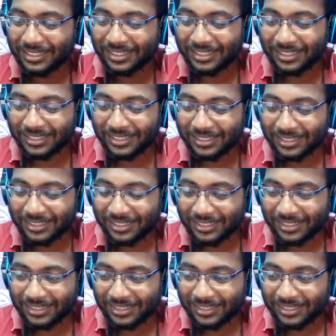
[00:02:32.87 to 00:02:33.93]

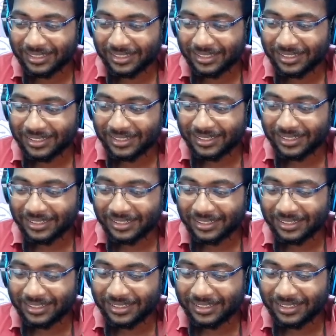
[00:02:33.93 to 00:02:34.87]
(silence)